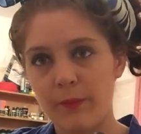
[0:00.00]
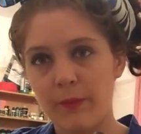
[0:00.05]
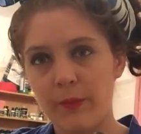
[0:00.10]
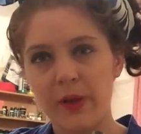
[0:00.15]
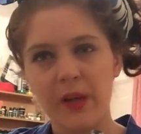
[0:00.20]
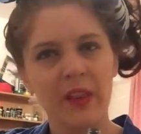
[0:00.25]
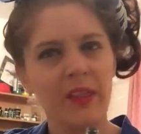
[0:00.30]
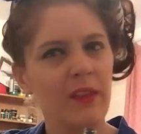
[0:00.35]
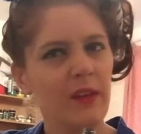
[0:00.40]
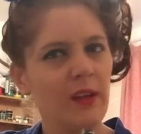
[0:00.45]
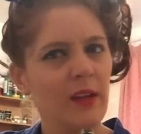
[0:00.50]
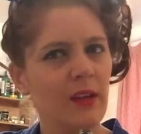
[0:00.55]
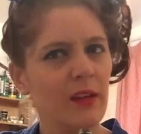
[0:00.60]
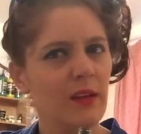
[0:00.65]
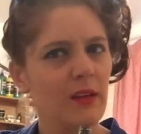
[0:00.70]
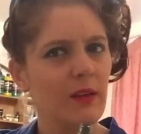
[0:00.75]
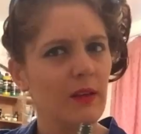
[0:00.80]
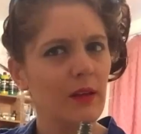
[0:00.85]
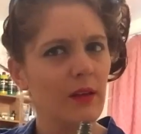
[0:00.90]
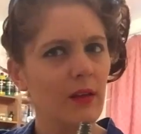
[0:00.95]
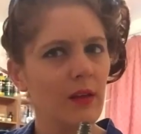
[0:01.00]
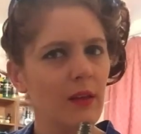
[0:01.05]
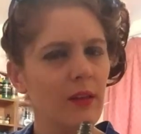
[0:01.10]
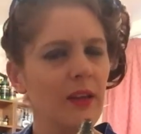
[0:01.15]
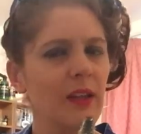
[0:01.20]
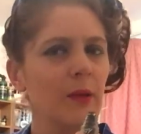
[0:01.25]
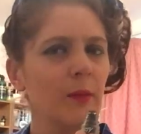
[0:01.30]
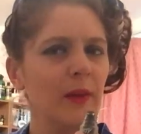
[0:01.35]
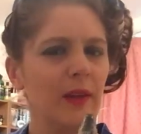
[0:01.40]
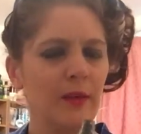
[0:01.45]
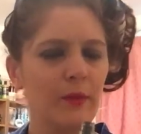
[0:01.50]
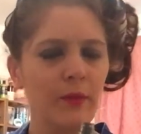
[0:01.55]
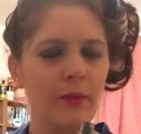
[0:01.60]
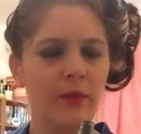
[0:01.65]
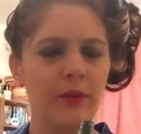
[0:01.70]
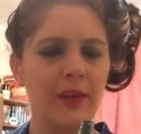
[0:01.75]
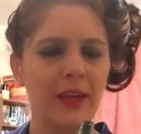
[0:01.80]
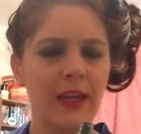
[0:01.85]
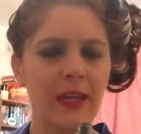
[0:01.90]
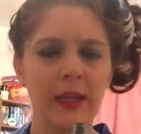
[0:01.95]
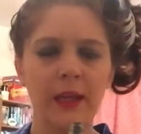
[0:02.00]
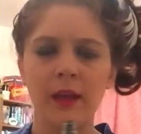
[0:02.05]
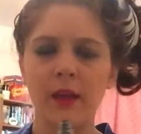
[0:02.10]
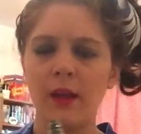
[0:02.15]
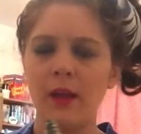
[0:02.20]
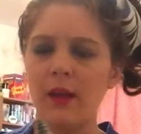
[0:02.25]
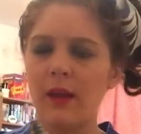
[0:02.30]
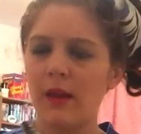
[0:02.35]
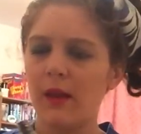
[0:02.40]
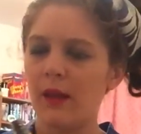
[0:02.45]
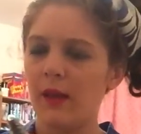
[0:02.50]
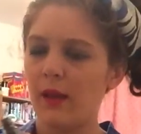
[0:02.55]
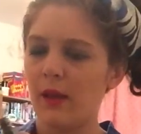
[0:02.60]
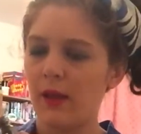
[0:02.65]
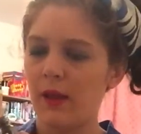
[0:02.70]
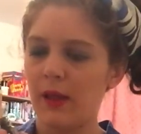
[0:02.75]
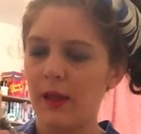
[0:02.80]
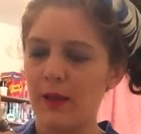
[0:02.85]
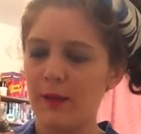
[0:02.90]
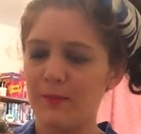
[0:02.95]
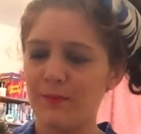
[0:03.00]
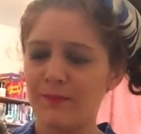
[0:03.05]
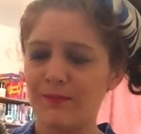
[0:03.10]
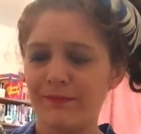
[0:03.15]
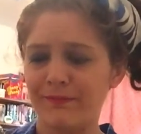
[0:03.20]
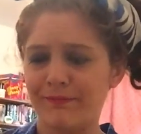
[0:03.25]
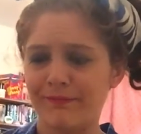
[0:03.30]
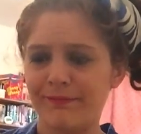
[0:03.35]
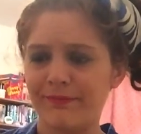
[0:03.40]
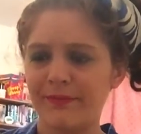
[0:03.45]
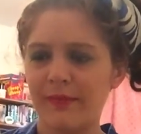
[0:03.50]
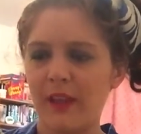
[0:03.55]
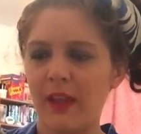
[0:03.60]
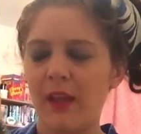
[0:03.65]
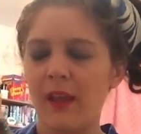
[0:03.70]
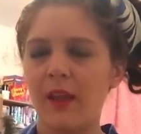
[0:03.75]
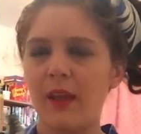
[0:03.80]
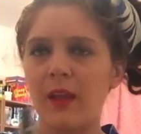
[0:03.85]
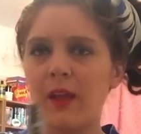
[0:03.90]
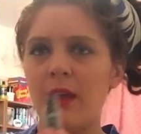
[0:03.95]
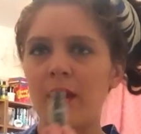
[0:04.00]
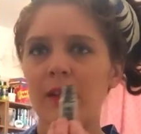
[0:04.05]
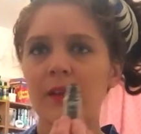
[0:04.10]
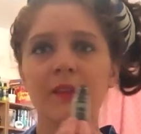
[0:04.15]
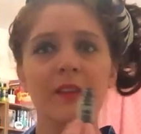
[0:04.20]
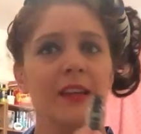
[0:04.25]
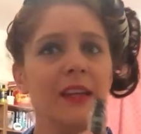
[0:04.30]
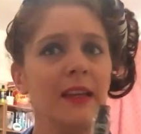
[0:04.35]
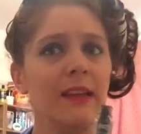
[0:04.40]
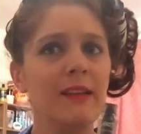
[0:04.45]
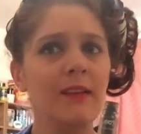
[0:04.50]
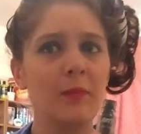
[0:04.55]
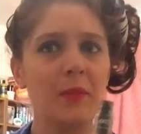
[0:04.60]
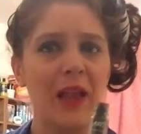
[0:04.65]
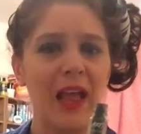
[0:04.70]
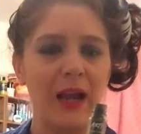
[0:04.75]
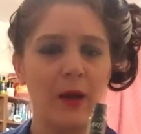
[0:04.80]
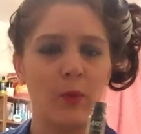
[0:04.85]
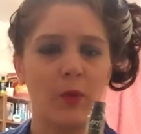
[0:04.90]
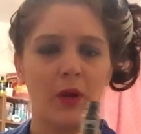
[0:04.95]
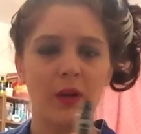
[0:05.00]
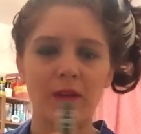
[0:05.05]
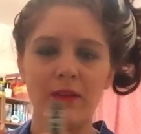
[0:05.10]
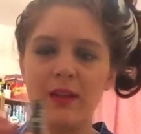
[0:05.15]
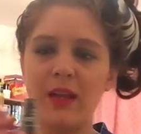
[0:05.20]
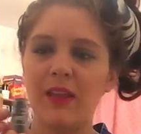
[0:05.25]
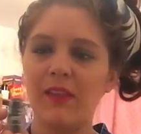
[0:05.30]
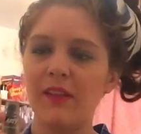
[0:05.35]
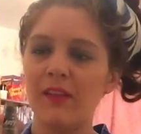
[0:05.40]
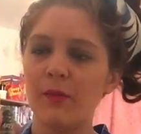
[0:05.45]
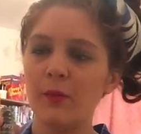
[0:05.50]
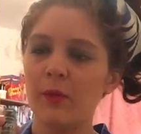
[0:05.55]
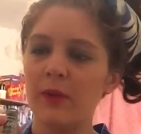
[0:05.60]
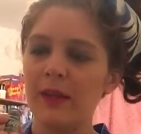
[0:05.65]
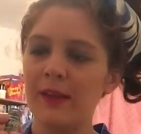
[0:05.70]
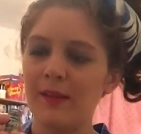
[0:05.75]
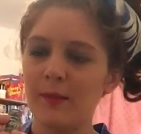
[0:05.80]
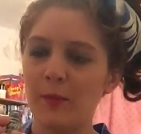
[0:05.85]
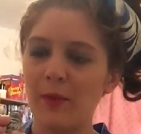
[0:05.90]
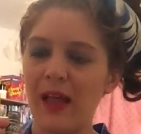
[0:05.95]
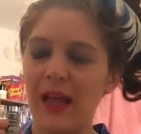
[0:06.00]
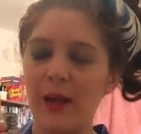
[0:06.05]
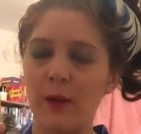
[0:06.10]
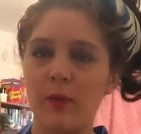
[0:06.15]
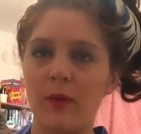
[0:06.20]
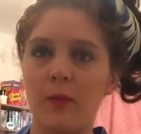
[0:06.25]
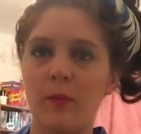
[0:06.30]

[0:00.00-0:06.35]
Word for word: But I think it, I think it begins with C. Um, C is a black one and this one is a black